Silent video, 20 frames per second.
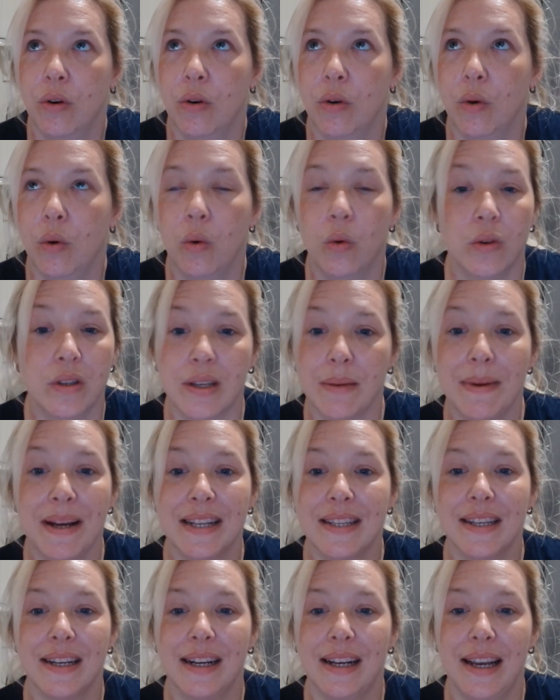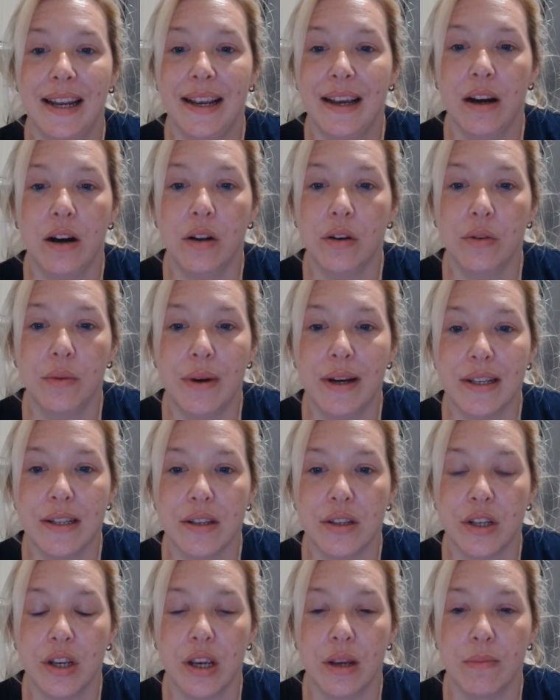automatically I'll always
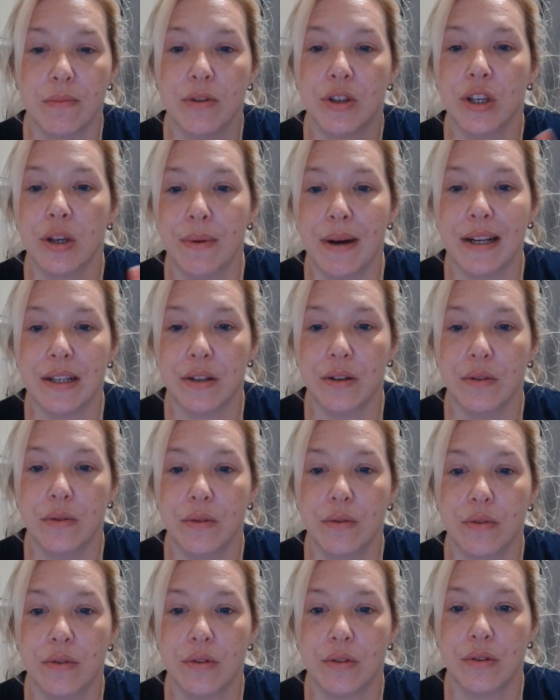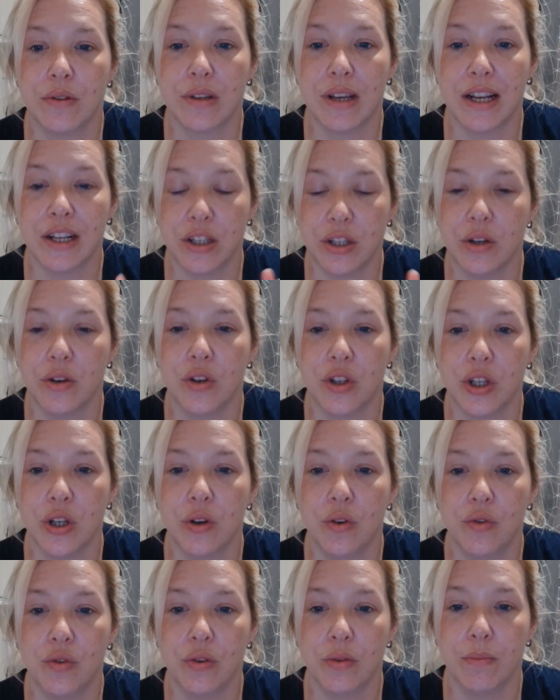assume 2 adults and 2
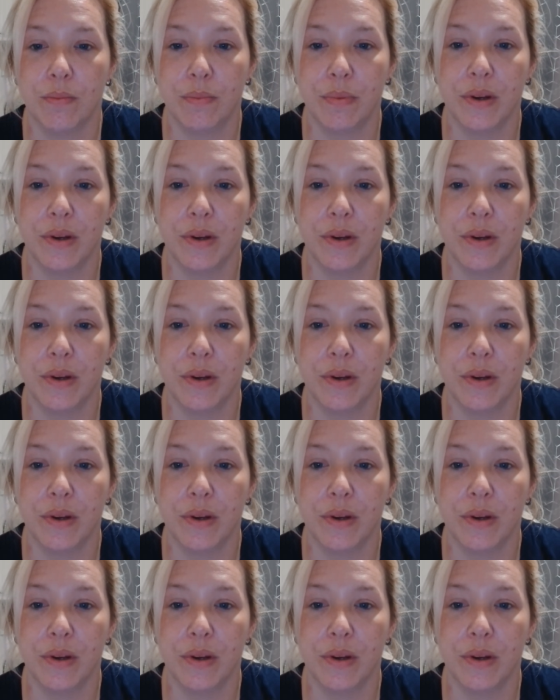children,